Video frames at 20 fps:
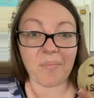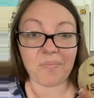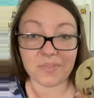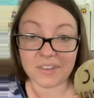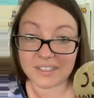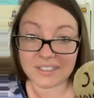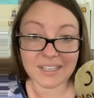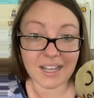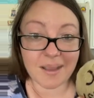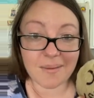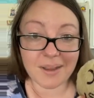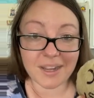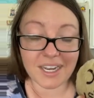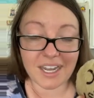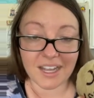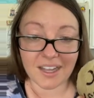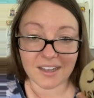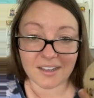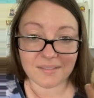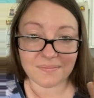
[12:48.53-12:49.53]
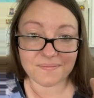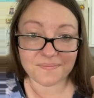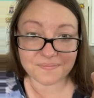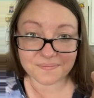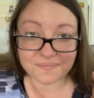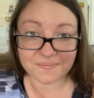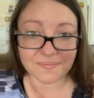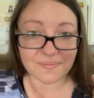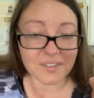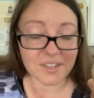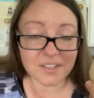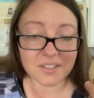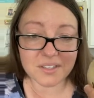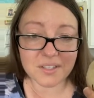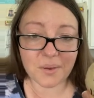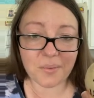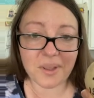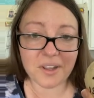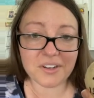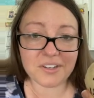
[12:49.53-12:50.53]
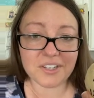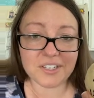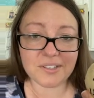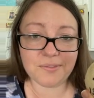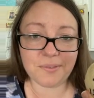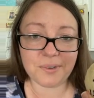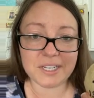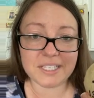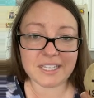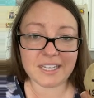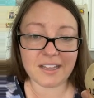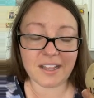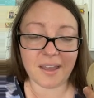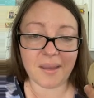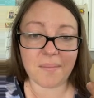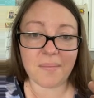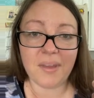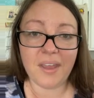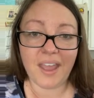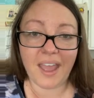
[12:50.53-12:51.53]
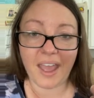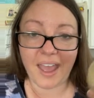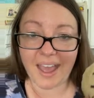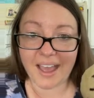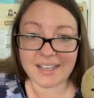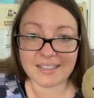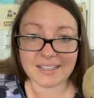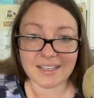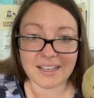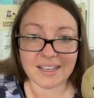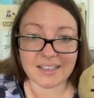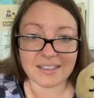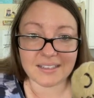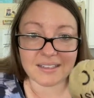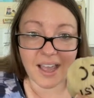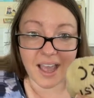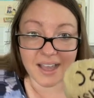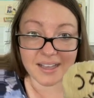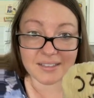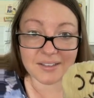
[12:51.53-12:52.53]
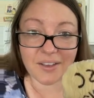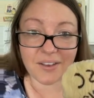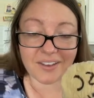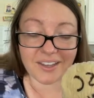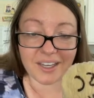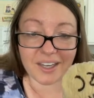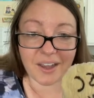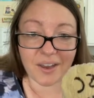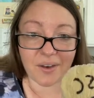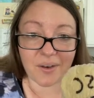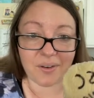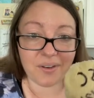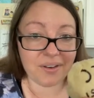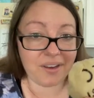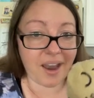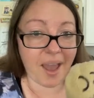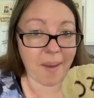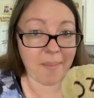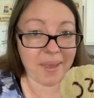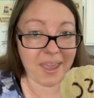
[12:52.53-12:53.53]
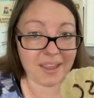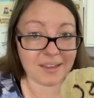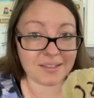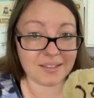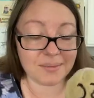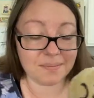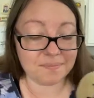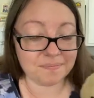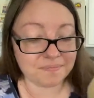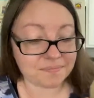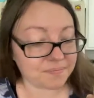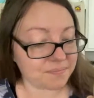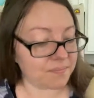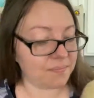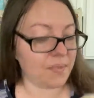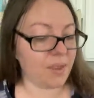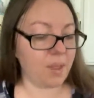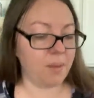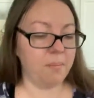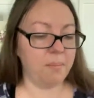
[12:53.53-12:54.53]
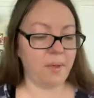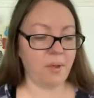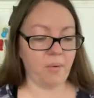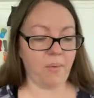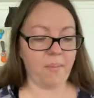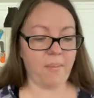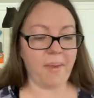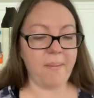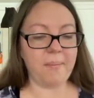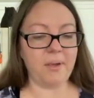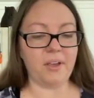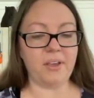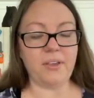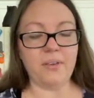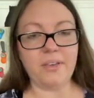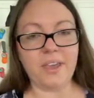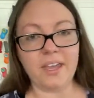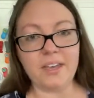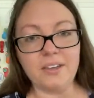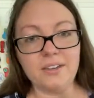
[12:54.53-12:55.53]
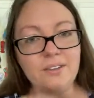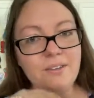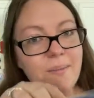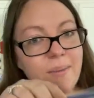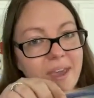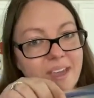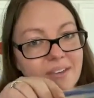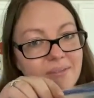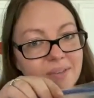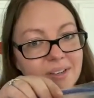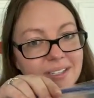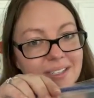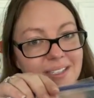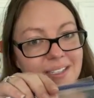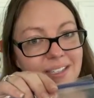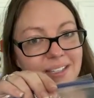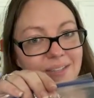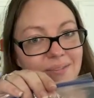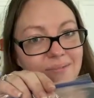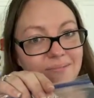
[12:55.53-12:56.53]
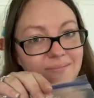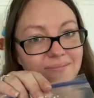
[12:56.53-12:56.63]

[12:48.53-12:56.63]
Same idea. So we are just freezing them as is, as cookie dough, not baked. But remember, you can do the baked ones too.